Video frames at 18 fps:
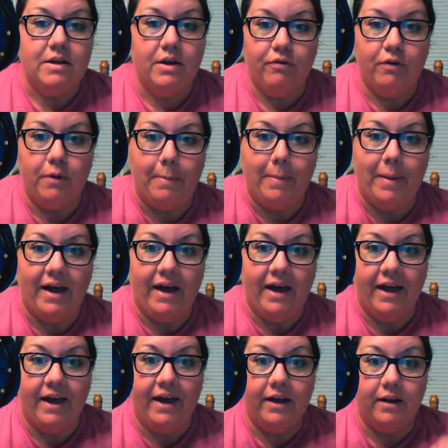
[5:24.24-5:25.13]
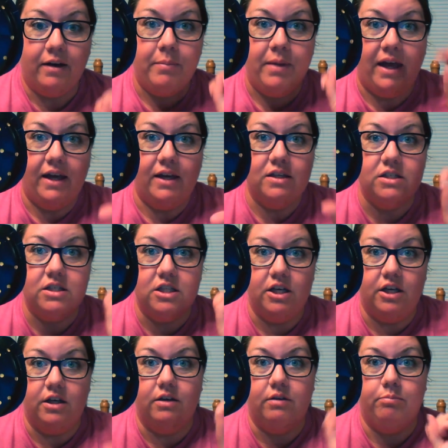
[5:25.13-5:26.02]
from behind makes
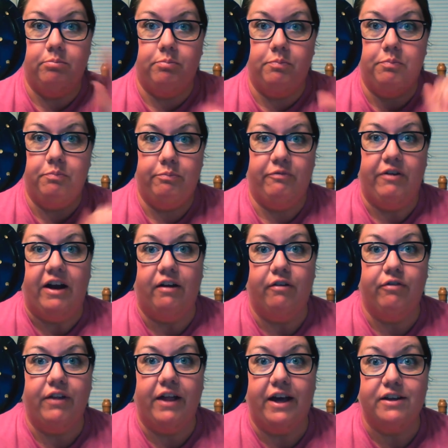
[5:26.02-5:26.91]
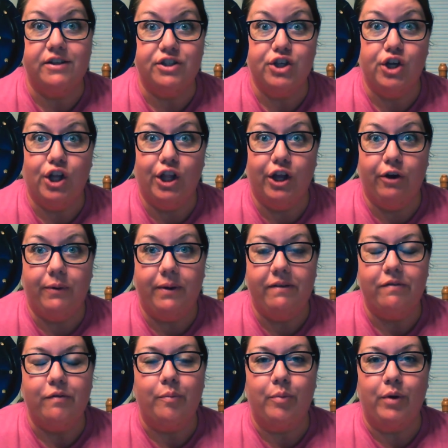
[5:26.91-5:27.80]
the fireflies glow
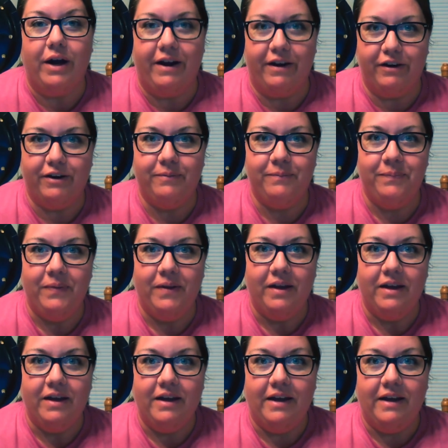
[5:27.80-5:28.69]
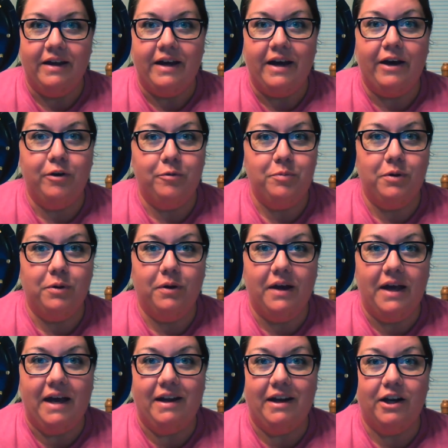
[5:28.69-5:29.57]
even brighter. I hope you all
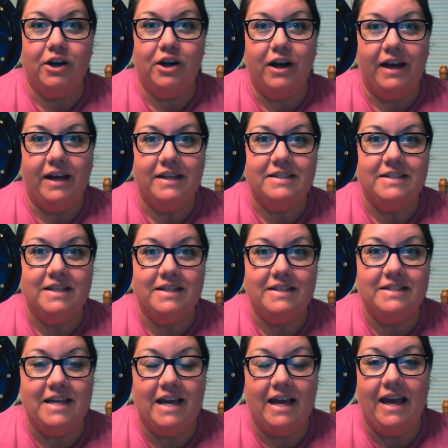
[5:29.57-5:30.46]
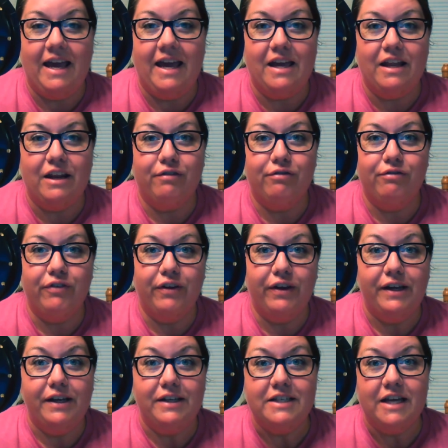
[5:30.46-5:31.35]
had a great day and a
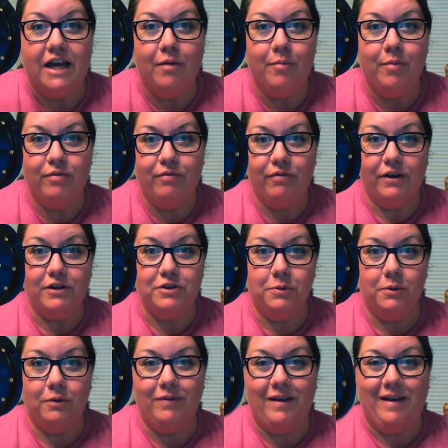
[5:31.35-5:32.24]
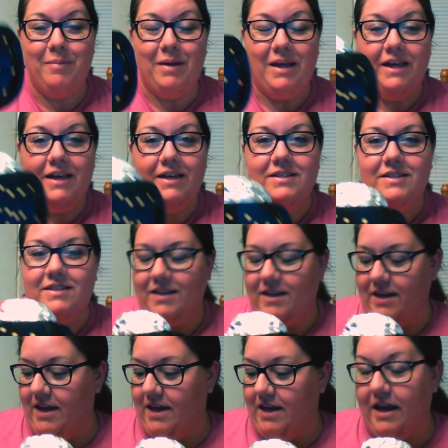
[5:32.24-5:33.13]
fun time with virtual VBS,
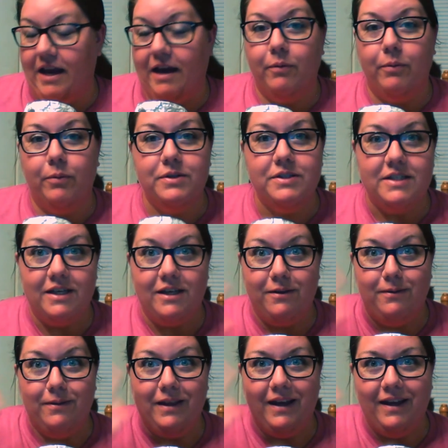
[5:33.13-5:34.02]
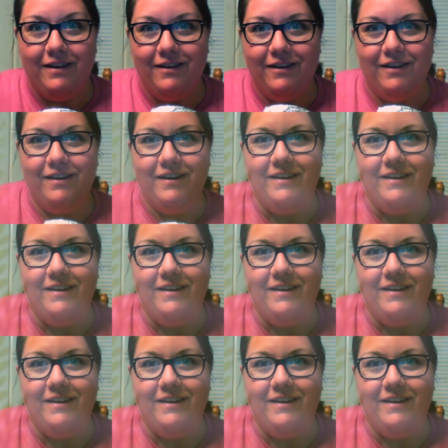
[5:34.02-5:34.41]
and I will see you later.